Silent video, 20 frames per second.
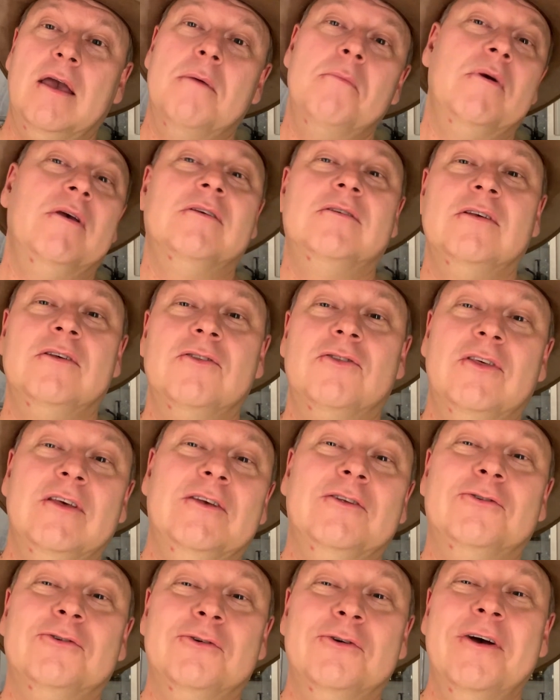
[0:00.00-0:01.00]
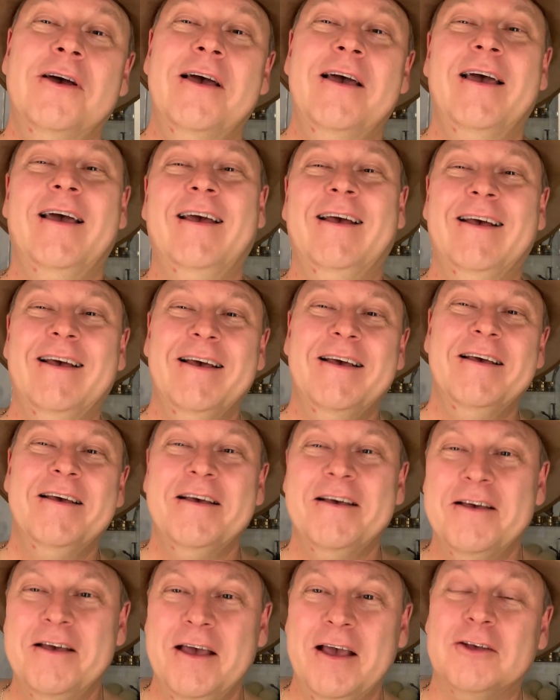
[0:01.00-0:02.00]
amazing thing to
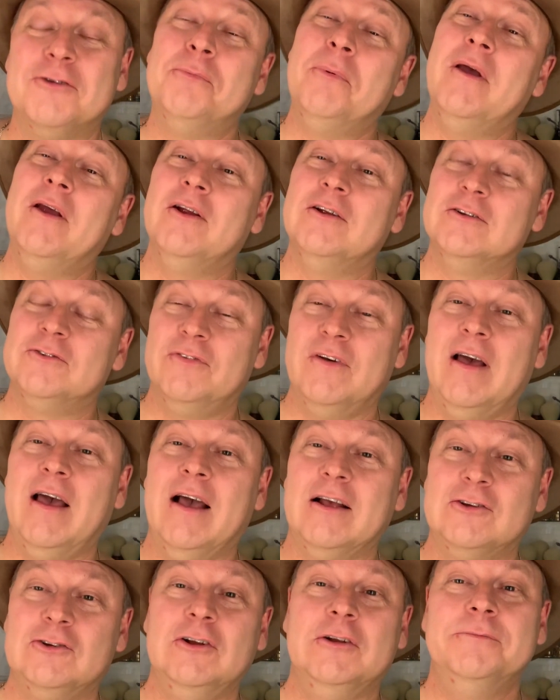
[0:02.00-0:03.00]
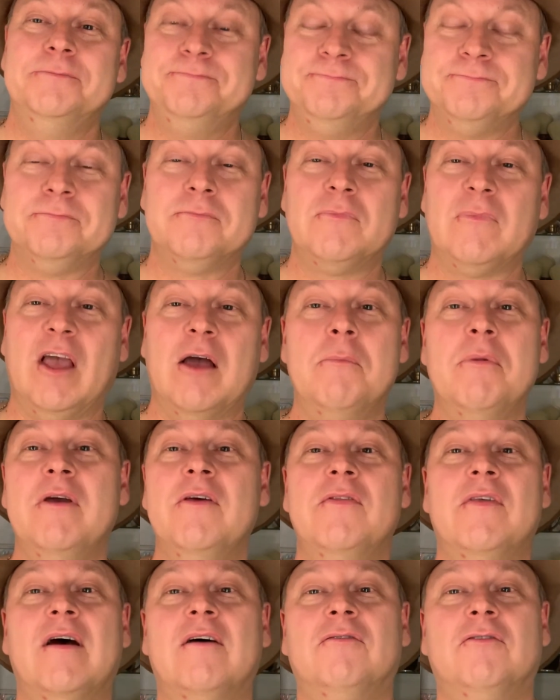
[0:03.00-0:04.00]
experience, actually. I've
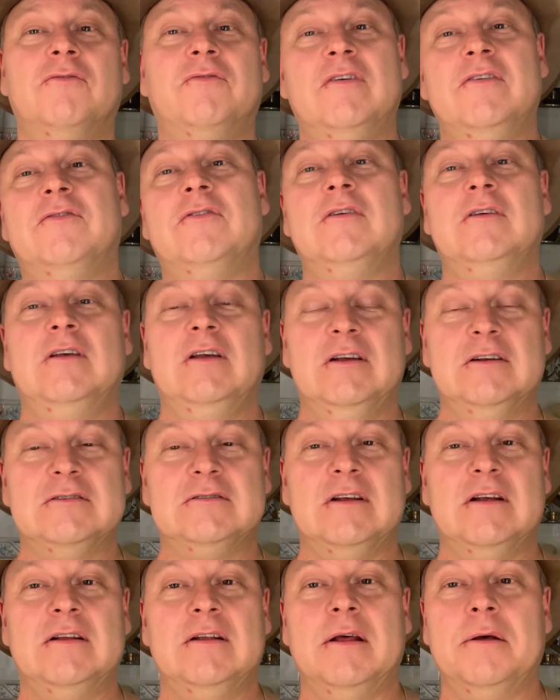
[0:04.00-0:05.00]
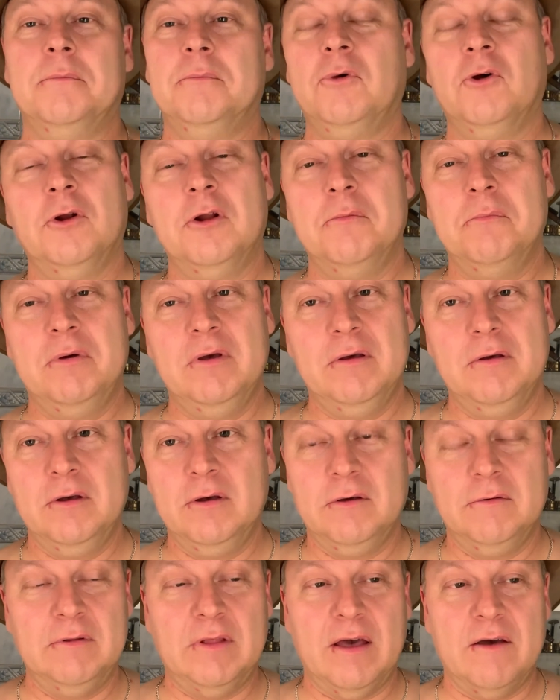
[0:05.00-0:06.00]
been there for 15 years and I'm going to
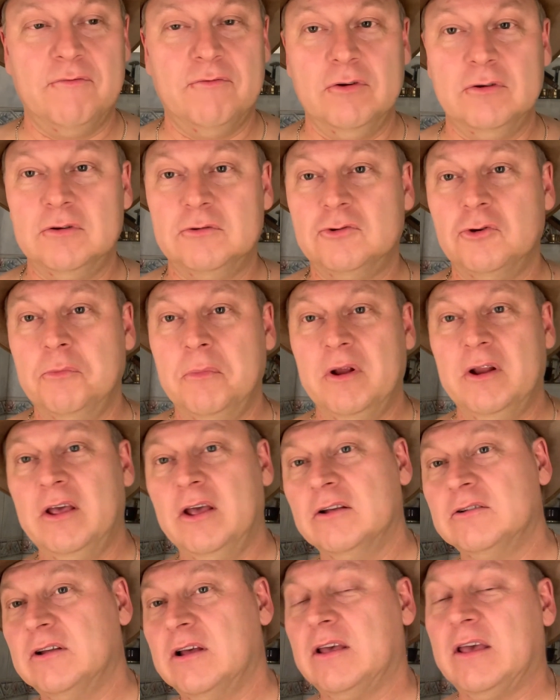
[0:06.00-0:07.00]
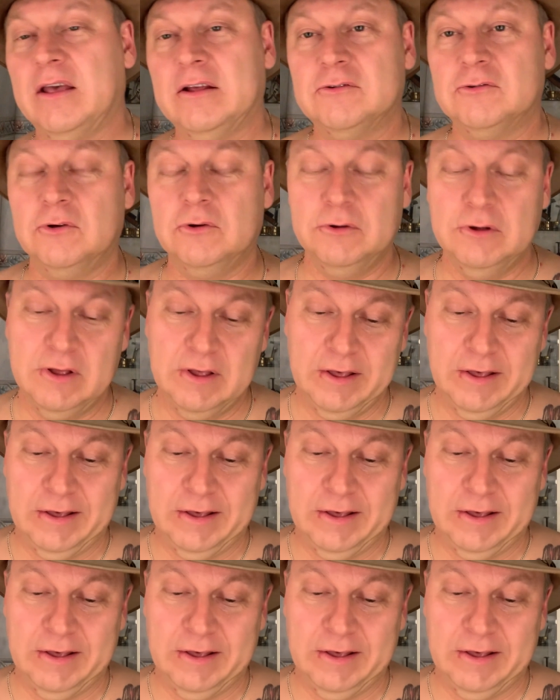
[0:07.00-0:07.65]
be there for so many years I can. So